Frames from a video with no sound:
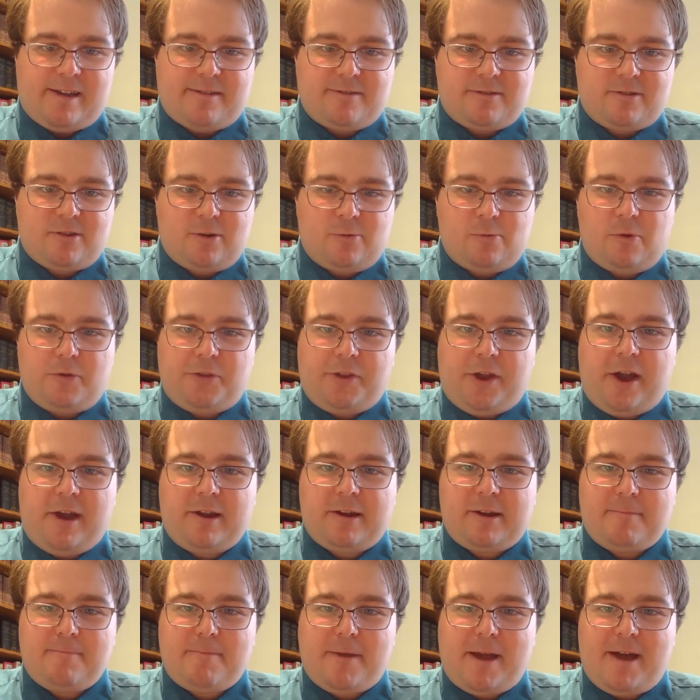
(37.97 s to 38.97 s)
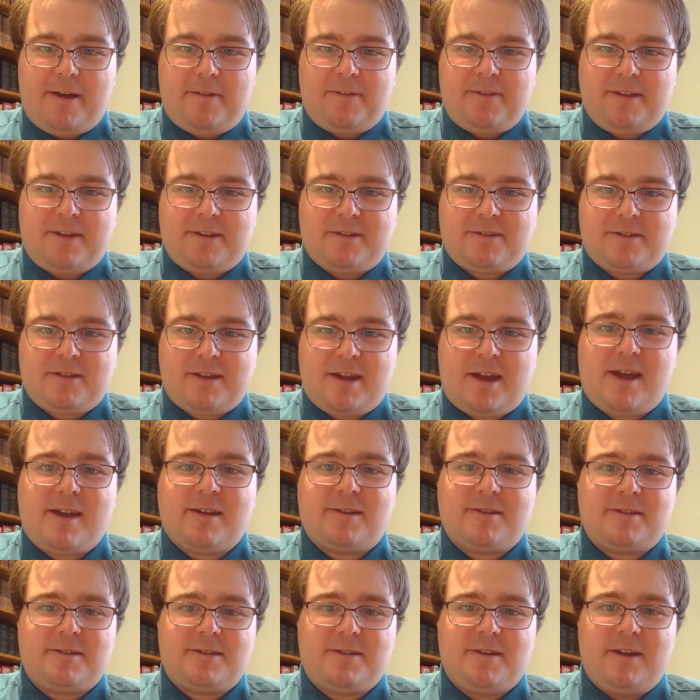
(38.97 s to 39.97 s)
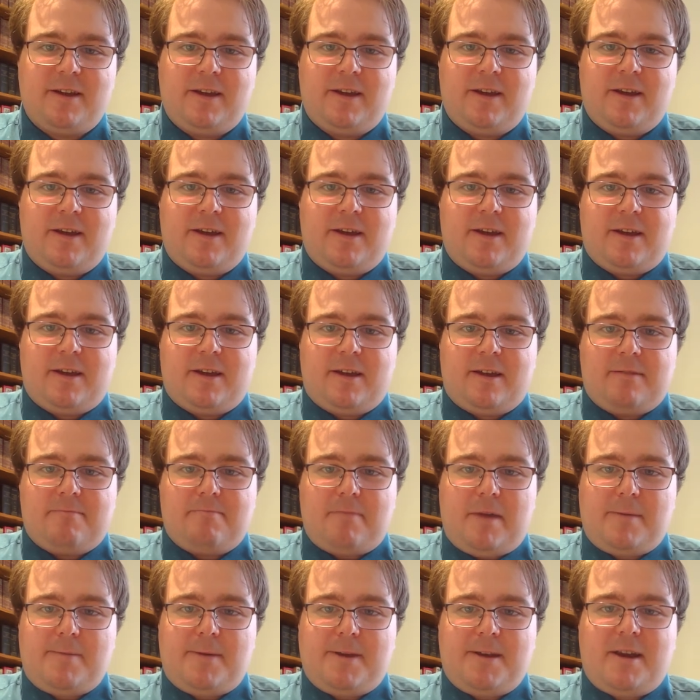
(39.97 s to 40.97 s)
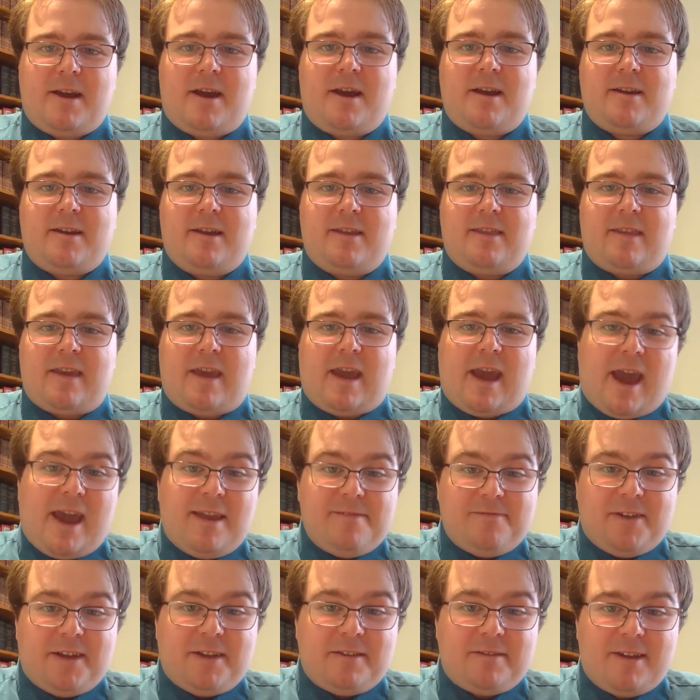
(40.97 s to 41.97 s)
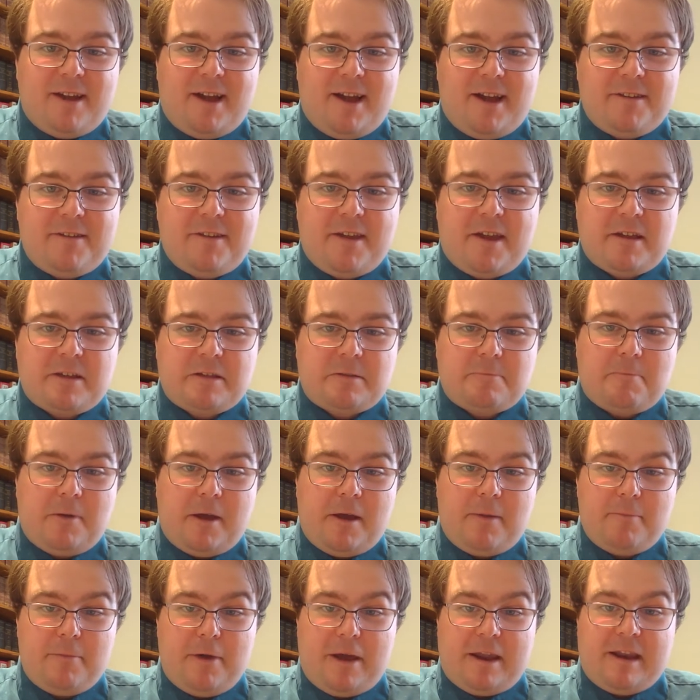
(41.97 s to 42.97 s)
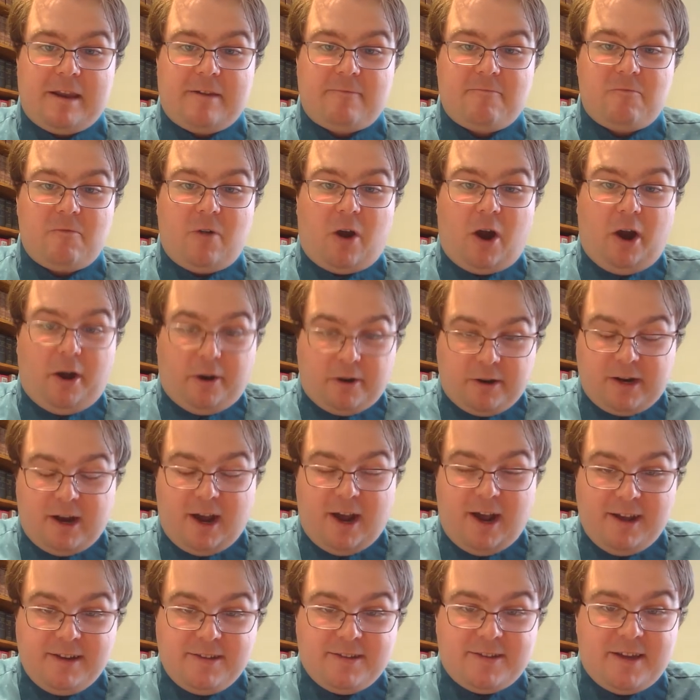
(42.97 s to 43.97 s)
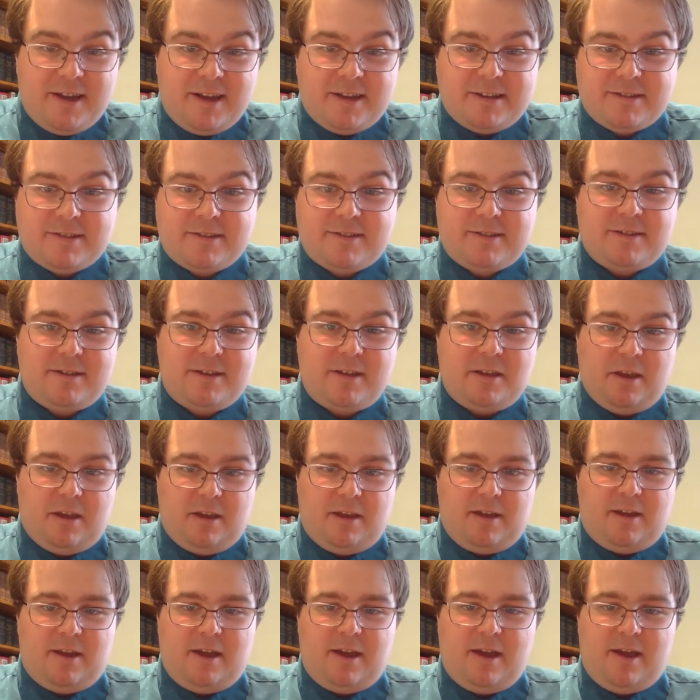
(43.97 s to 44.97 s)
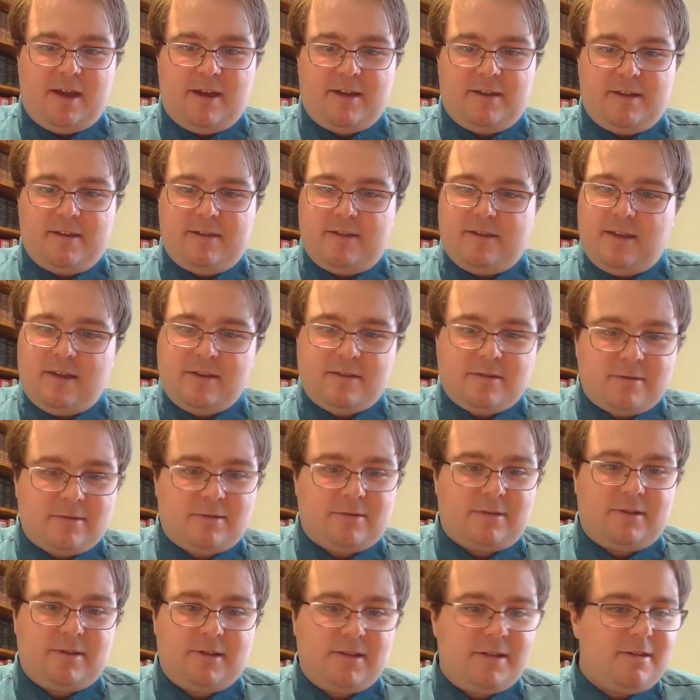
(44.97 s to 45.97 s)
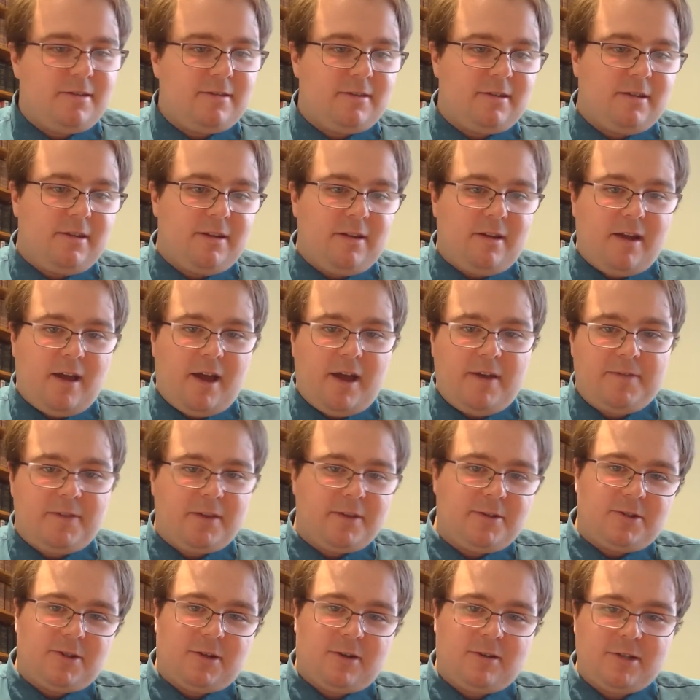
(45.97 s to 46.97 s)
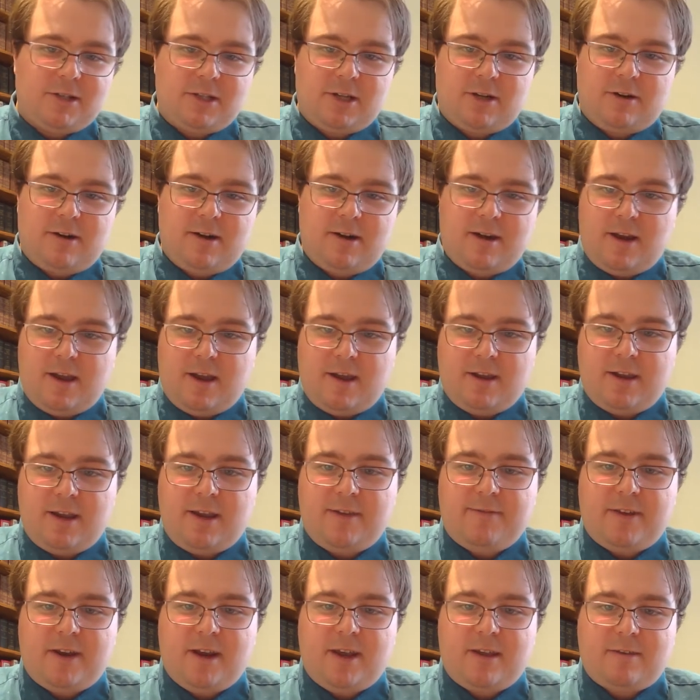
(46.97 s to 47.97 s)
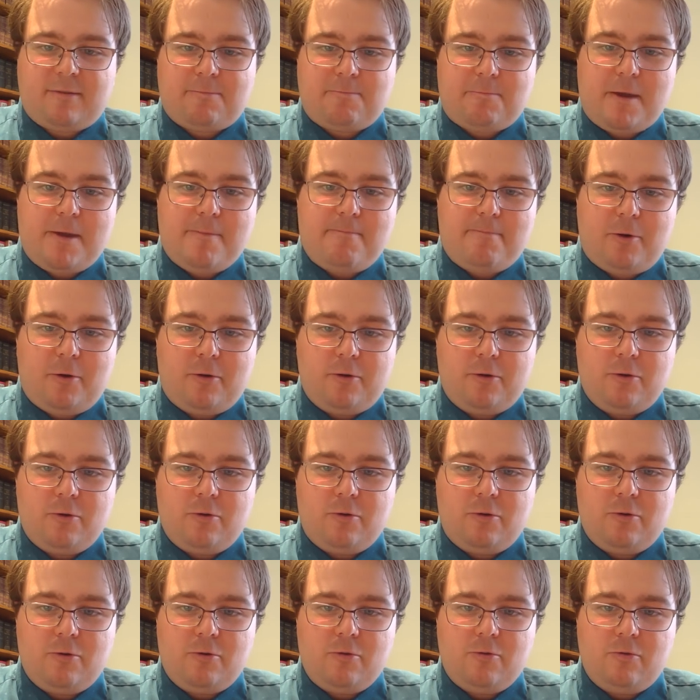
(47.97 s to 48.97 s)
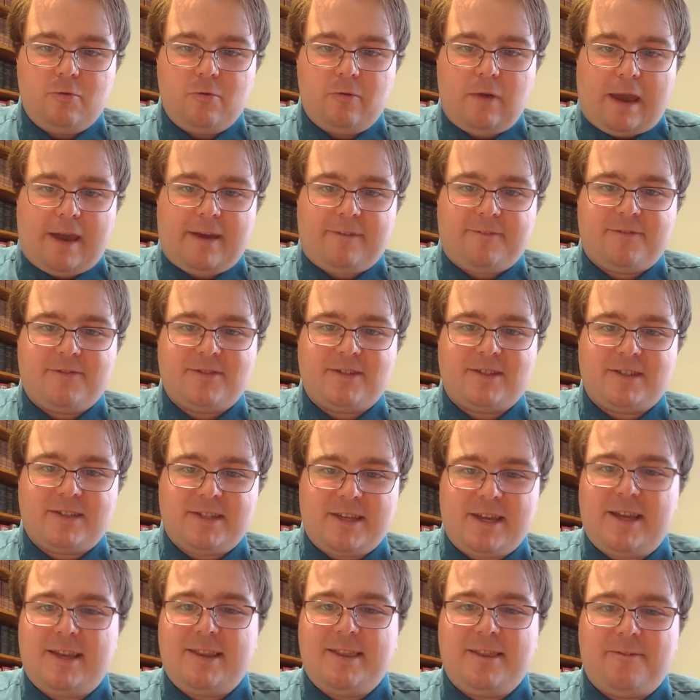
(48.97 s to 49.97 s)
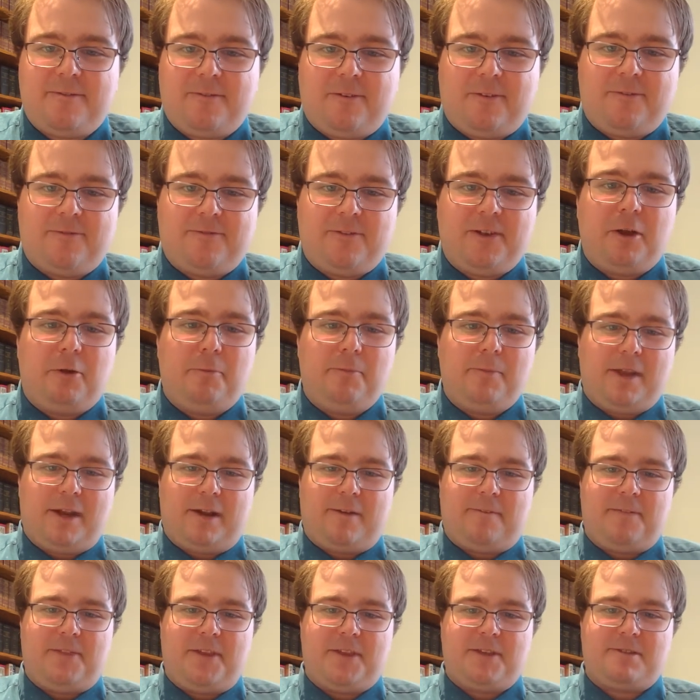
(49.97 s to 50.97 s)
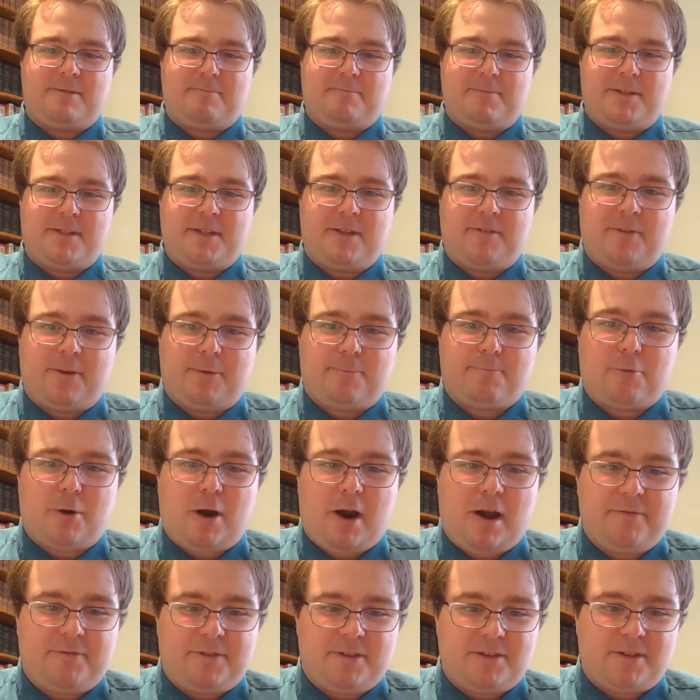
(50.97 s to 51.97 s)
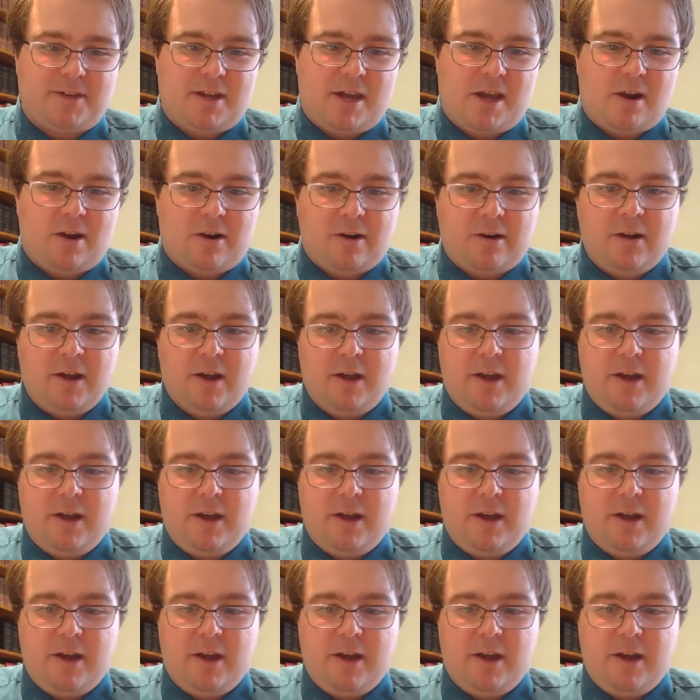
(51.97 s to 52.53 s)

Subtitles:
So we'll talk about this text, maybe not in the Advent context, but in our context, in this season of the church year, and even as people who have seen the fulfillment of this specific prophecy. Our